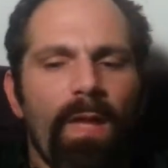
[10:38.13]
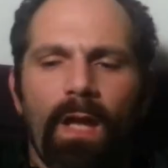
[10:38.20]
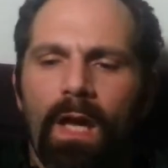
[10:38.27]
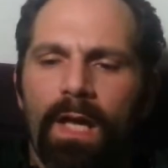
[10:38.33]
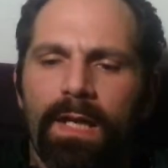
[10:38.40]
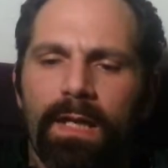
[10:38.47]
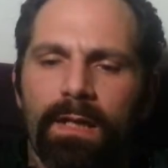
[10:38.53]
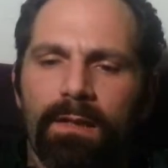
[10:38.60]

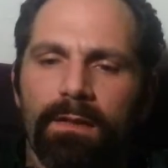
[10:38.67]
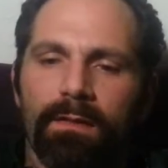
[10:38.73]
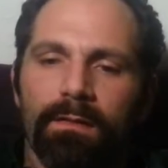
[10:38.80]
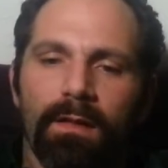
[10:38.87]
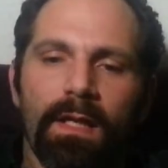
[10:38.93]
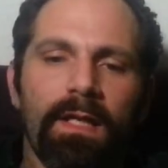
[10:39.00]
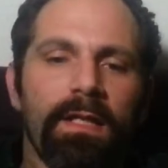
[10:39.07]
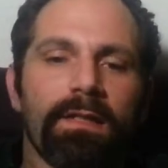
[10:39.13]
And in
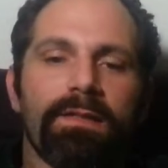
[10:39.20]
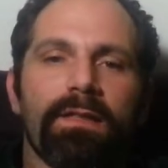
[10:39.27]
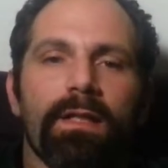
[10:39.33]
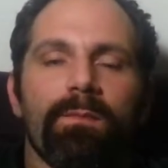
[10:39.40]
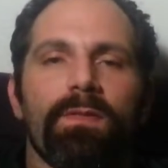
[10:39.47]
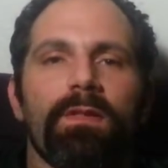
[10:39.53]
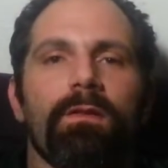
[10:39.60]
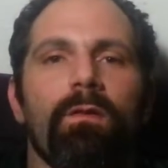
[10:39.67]
any
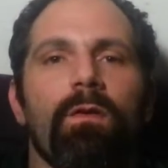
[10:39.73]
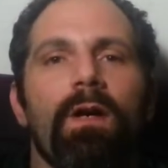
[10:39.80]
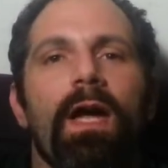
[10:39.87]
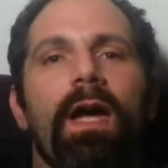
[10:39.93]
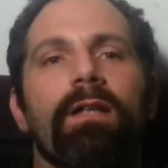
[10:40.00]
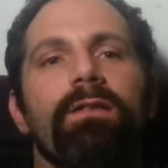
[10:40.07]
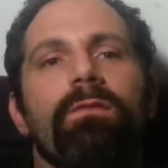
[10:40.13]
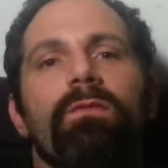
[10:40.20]
attempt or
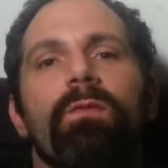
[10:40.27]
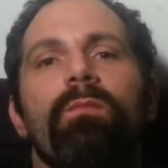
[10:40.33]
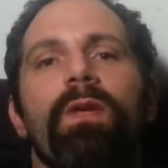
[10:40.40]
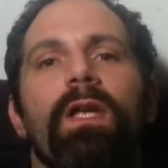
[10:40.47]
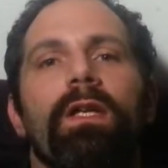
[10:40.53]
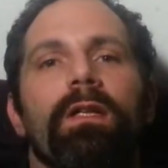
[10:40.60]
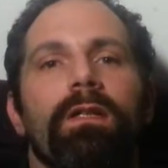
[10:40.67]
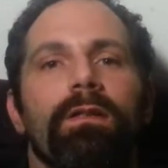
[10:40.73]
act of
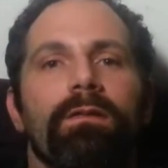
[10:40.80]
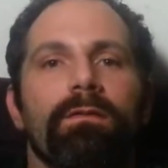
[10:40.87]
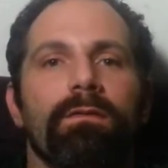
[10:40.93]
rebellion,